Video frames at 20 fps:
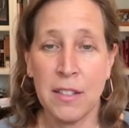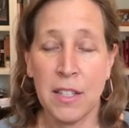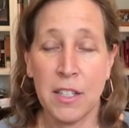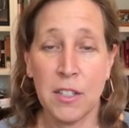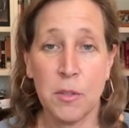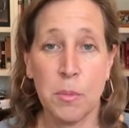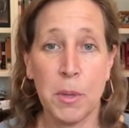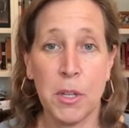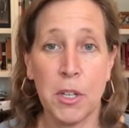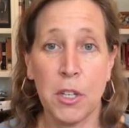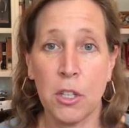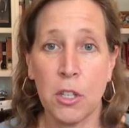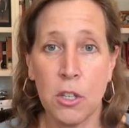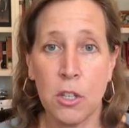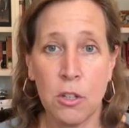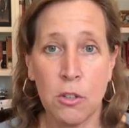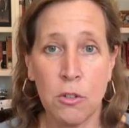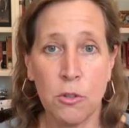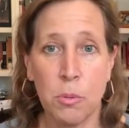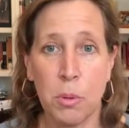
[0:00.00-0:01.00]
And it's been a
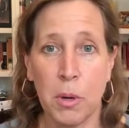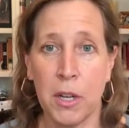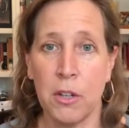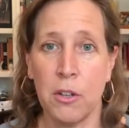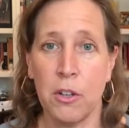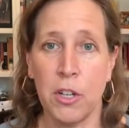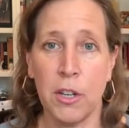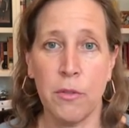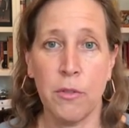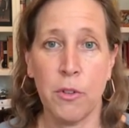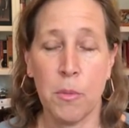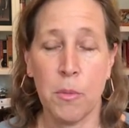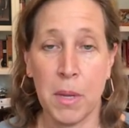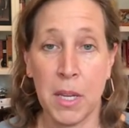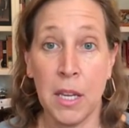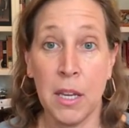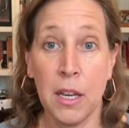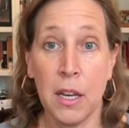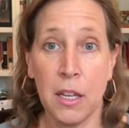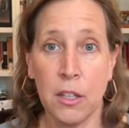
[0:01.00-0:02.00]
huge priority for
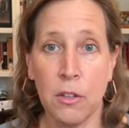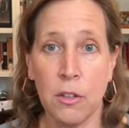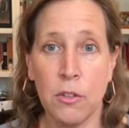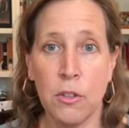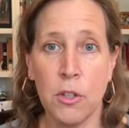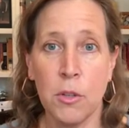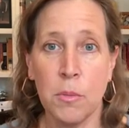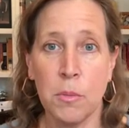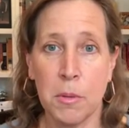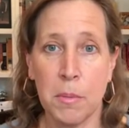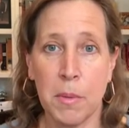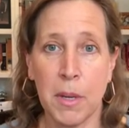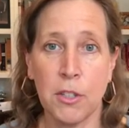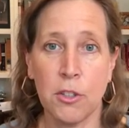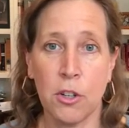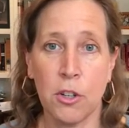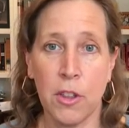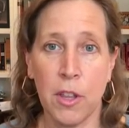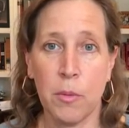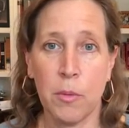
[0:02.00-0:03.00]
me at YouTube to make
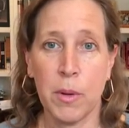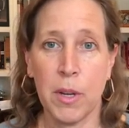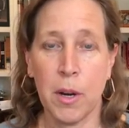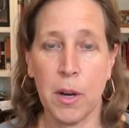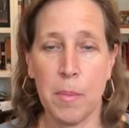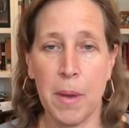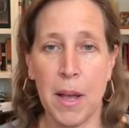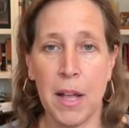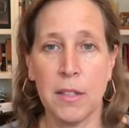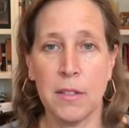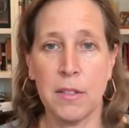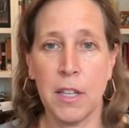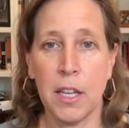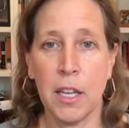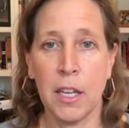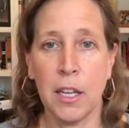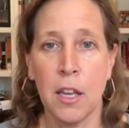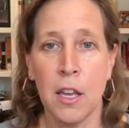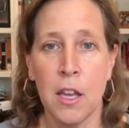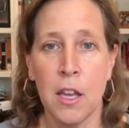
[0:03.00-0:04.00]
sure that we are balancing